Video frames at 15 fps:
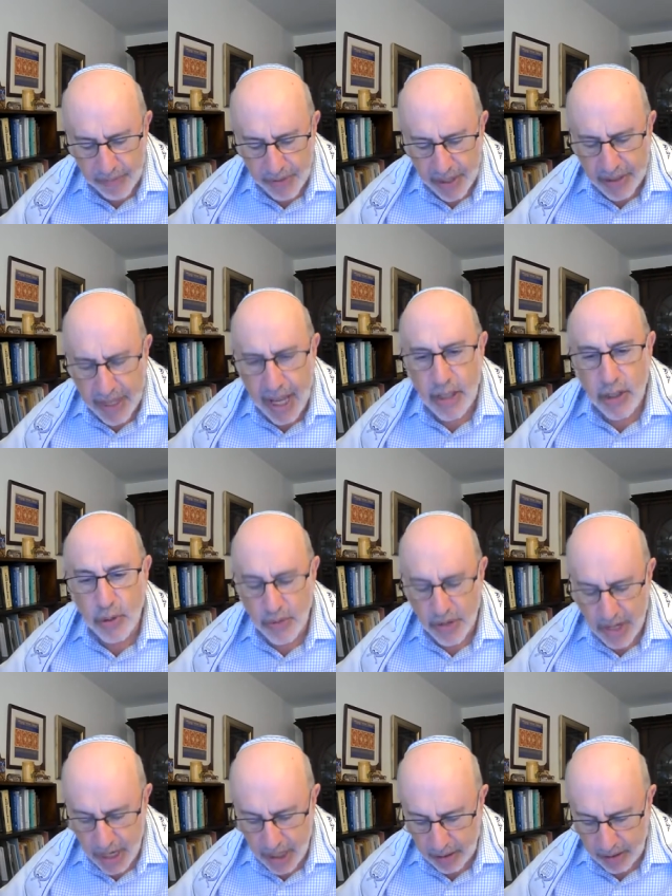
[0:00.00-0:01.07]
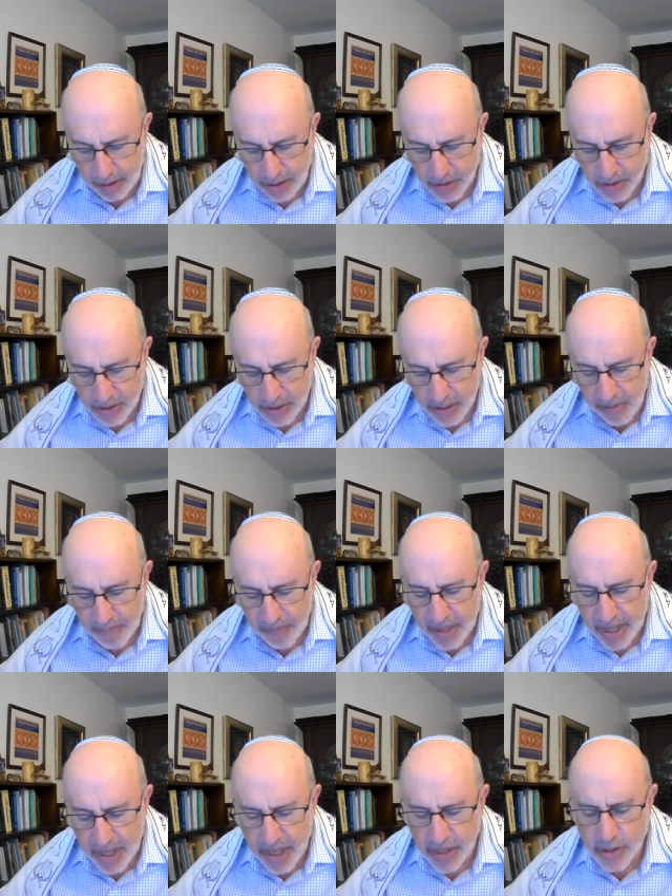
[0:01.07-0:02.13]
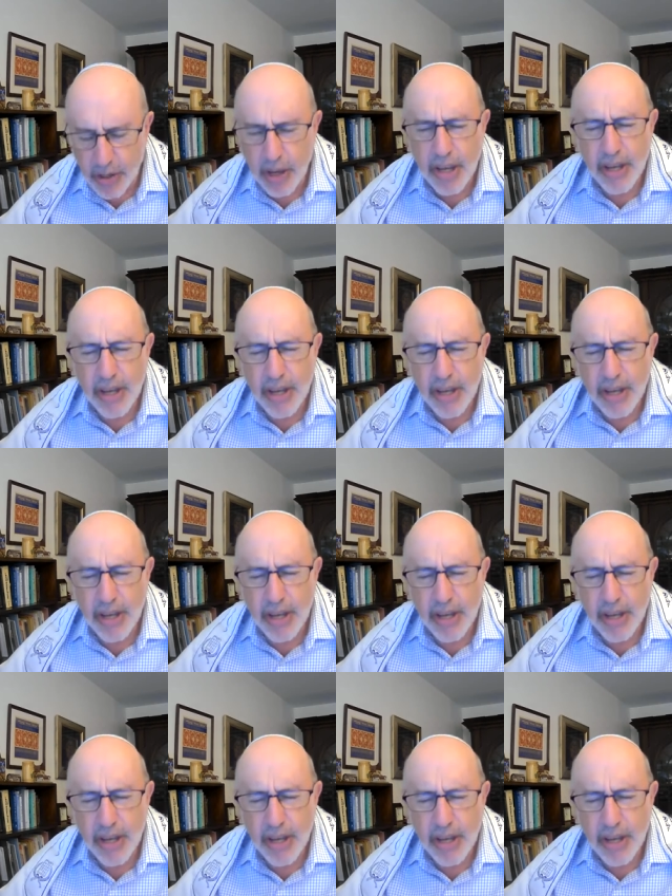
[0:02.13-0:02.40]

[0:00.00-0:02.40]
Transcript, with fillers: that that uniqueness is